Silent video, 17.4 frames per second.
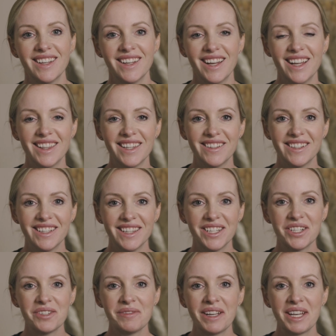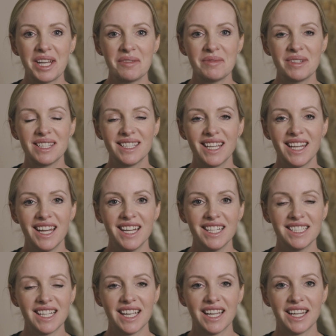Hello, my name is
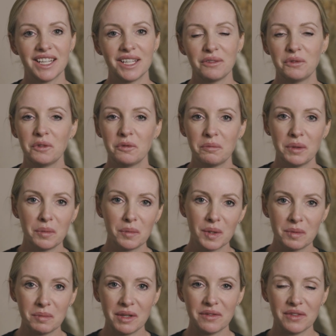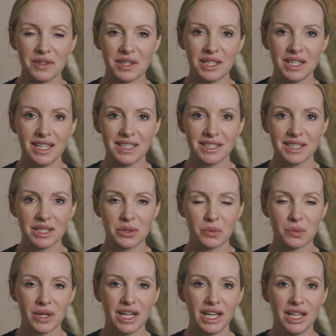Kate, and if you've been with me for the last
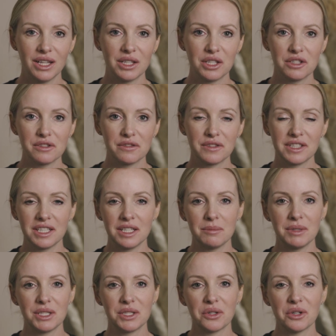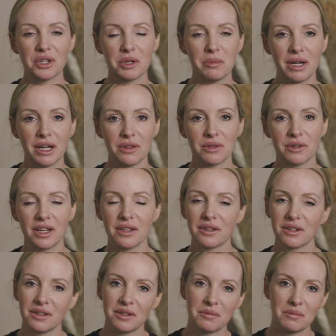little while, you've seen me talk about the
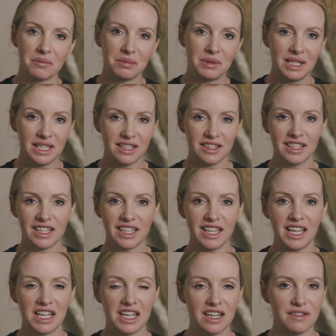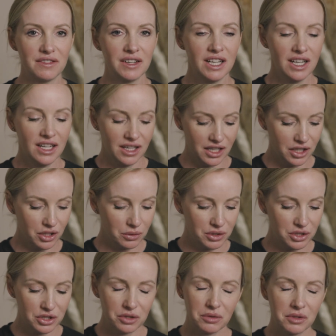other gear that I have. I
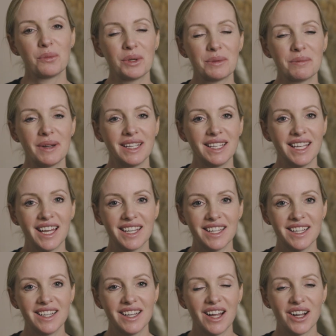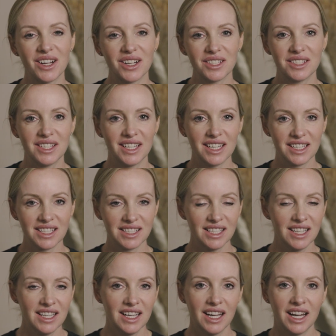always shoot with my Canon R6,
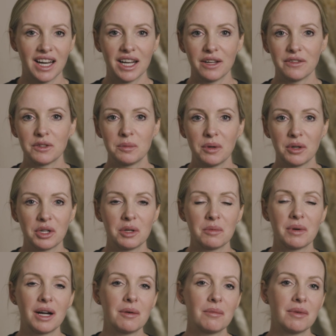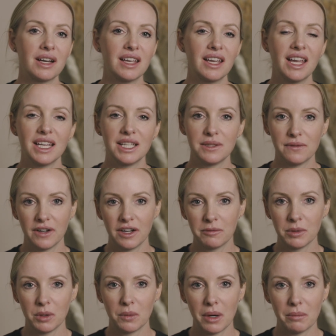and I've spoken about my
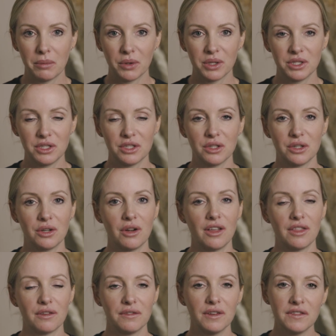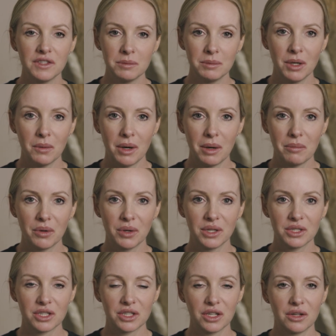85mm 1.2, the 50mm
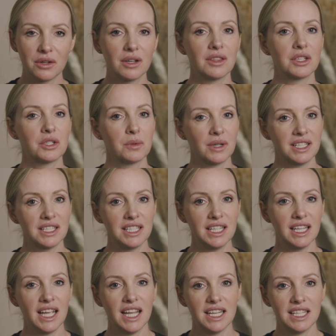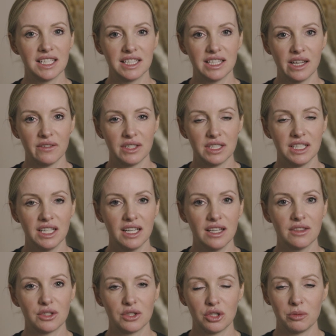1.2, the
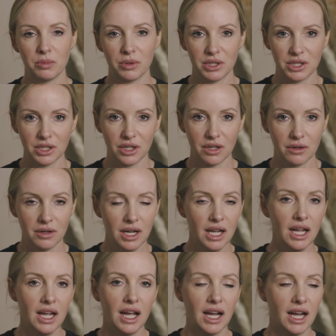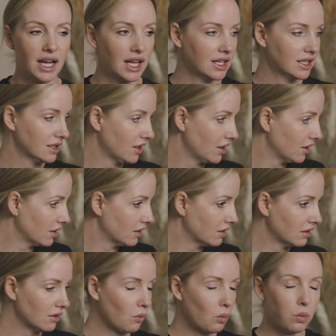20-8-70, the 2.0, and
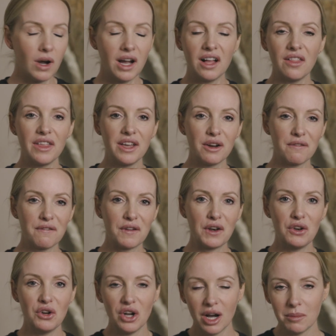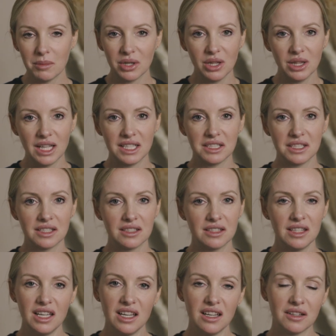while they are phenomenal lenses,
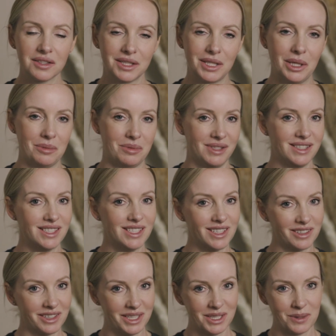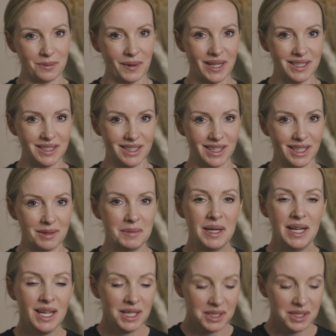they have some serious weight to them.